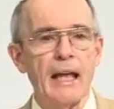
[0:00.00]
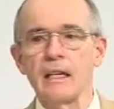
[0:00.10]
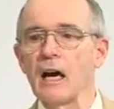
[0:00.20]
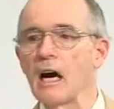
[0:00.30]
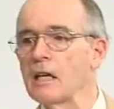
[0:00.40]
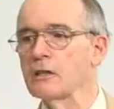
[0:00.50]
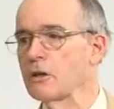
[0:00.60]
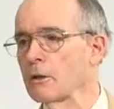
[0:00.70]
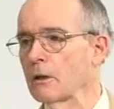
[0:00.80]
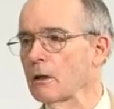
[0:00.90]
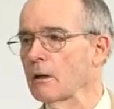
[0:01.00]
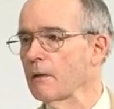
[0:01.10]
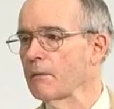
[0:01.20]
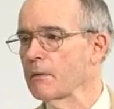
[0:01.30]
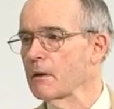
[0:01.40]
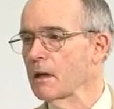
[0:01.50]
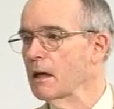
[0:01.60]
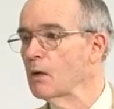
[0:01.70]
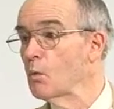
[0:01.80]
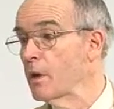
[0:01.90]
and under.
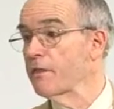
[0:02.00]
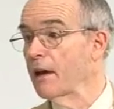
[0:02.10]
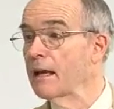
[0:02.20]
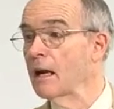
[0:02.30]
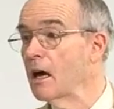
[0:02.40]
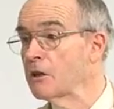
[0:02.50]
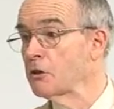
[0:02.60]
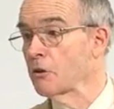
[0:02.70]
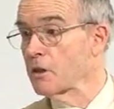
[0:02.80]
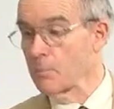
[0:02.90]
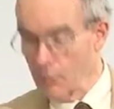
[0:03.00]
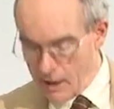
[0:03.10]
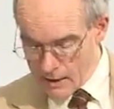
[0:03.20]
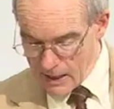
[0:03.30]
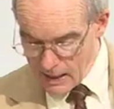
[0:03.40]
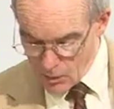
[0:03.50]
In, with, and under the bread